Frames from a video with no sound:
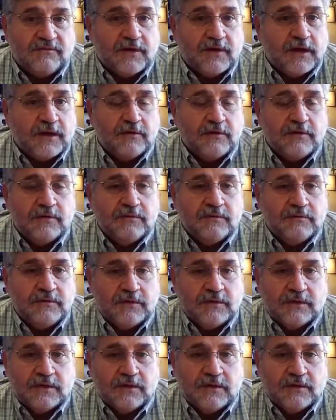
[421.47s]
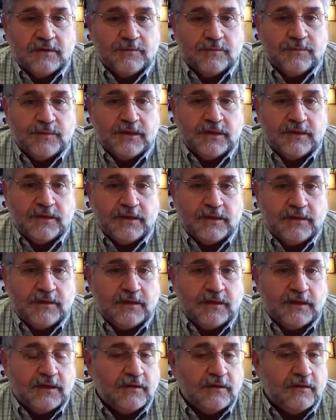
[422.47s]
a fire um, in, in,
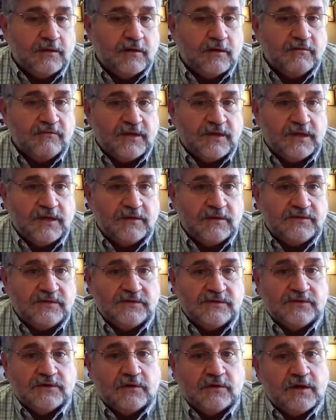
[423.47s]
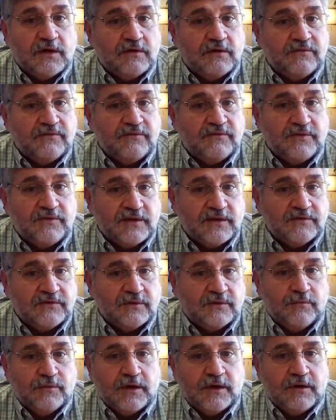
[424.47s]
in, an RV and she saw how
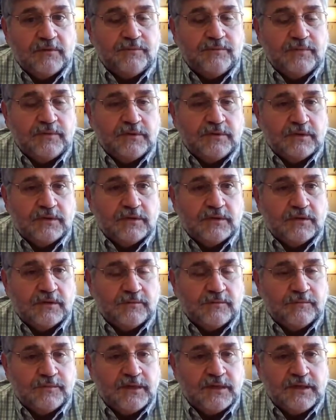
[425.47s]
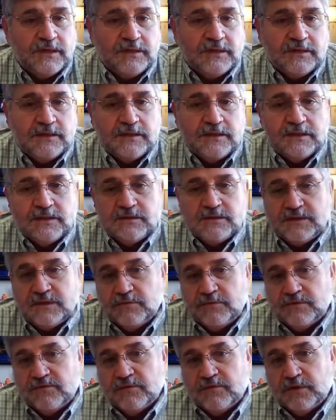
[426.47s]
fast it went up. Um, she
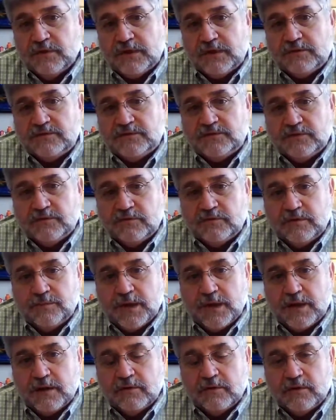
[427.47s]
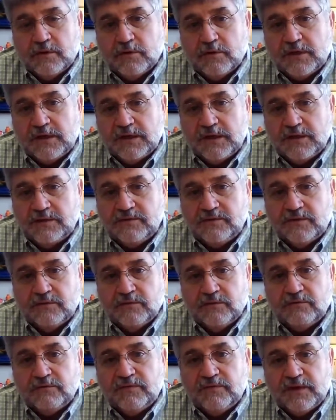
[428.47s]
was very concerned about her kids
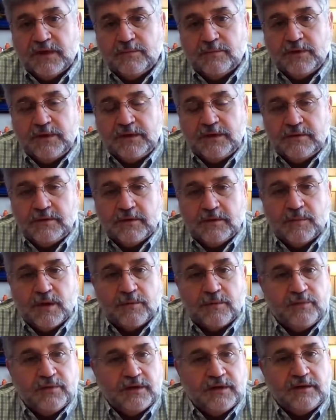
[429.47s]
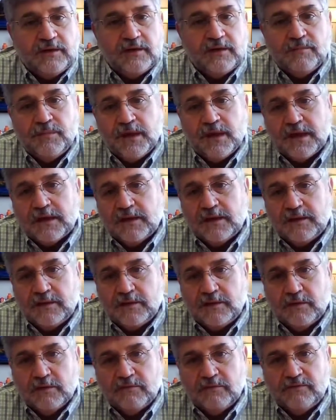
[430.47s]
and her family, about putting them back in
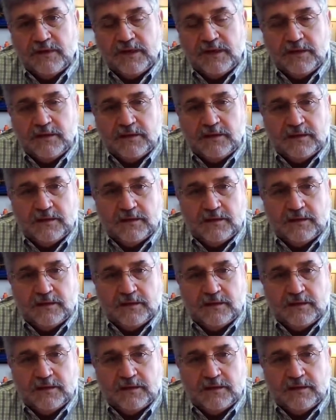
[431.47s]
an RV,